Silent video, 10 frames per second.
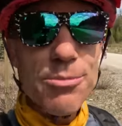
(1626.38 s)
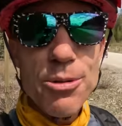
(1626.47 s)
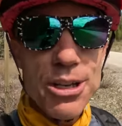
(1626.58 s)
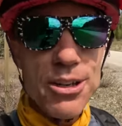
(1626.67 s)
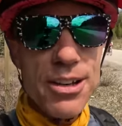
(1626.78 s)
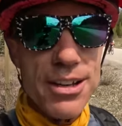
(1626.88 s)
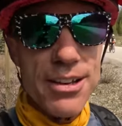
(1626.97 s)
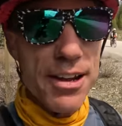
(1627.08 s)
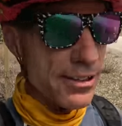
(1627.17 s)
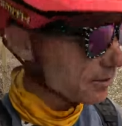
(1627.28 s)
it's pretty
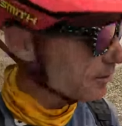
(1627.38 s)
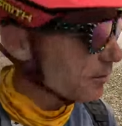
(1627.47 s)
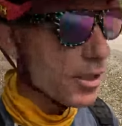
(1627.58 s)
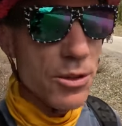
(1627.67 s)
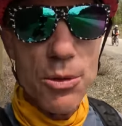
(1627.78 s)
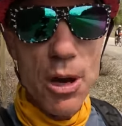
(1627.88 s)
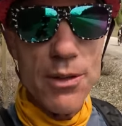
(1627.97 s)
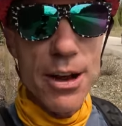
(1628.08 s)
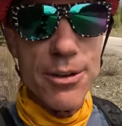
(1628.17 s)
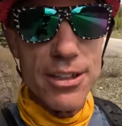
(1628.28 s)
good
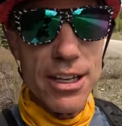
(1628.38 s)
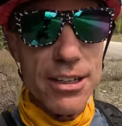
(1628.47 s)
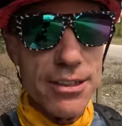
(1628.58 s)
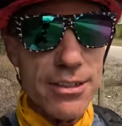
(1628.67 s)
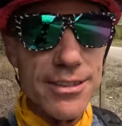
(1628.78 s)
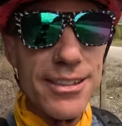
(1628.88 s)
12 hours later.